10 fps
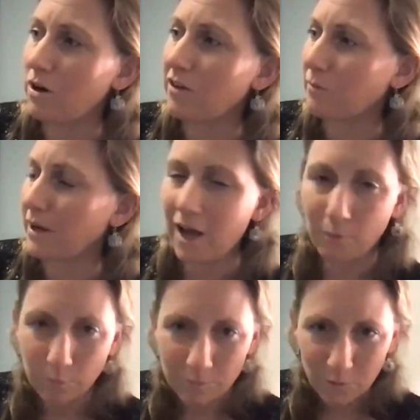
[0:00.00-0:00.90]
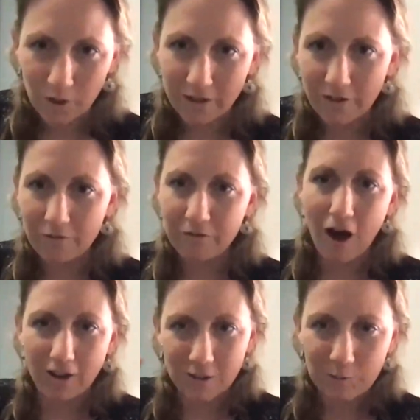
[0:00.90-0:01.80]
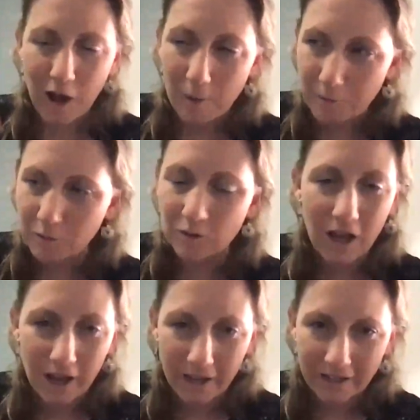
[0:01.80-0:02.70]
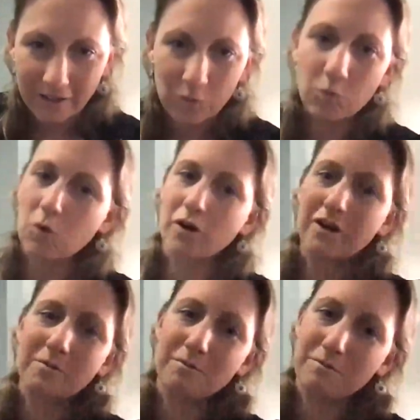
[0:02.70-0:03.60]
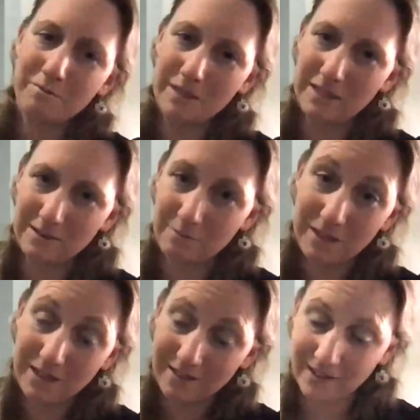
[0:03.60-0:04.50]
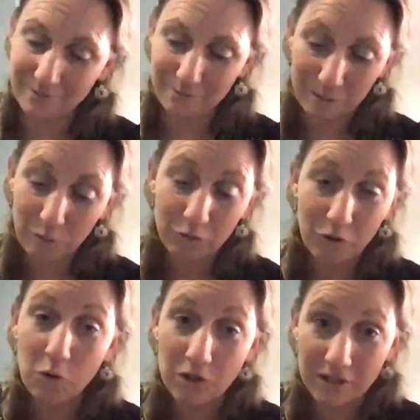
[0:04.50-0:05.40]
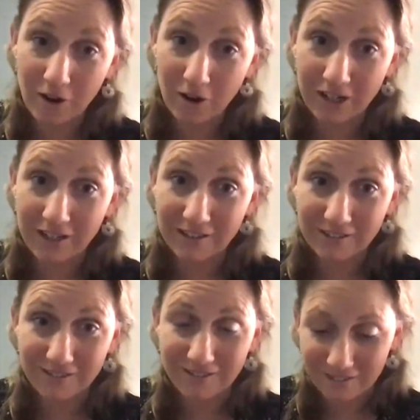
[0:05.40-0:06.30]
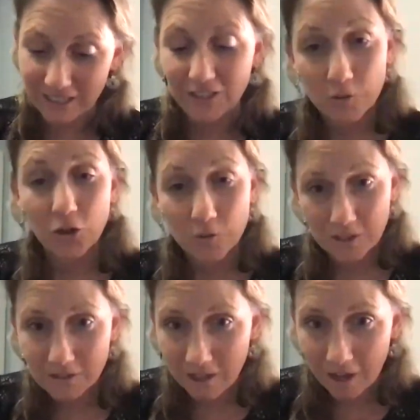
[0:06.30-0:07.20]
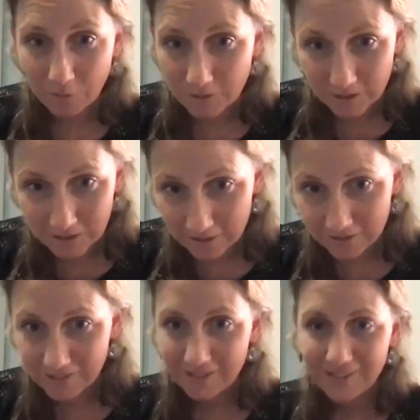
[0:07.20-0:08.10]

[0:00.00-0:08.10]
of my albums won a VOX Populi award, meaning that people voted on it and they chose that was the